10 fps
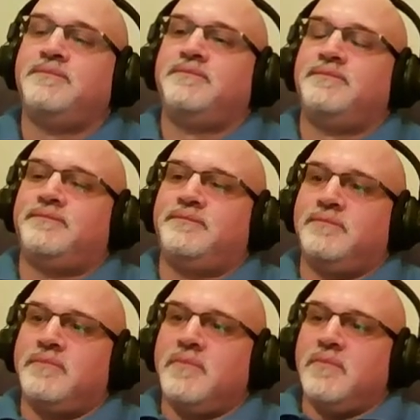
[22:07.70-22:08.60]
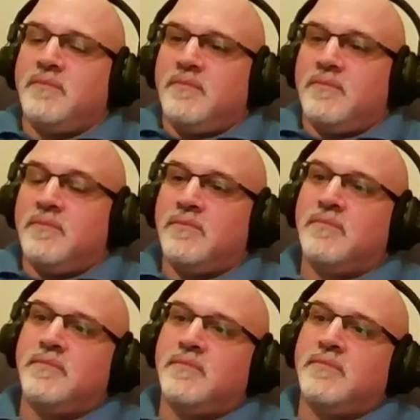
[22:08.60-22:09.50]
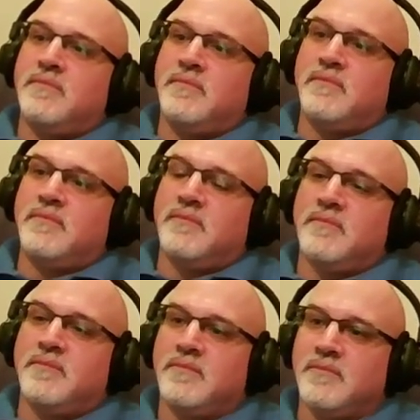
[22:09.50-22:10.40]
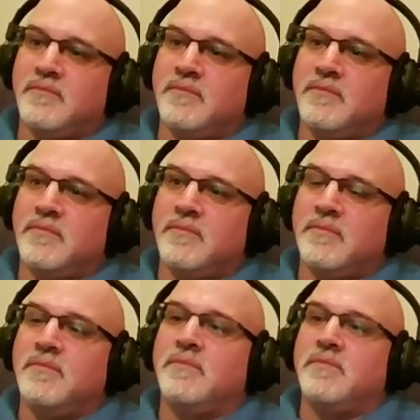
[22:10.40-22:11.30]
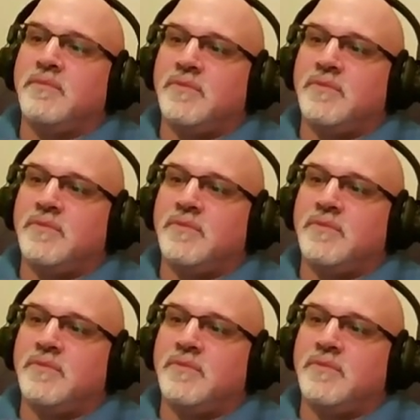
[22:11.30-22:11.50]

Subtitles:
No words are spoken by the person on screen.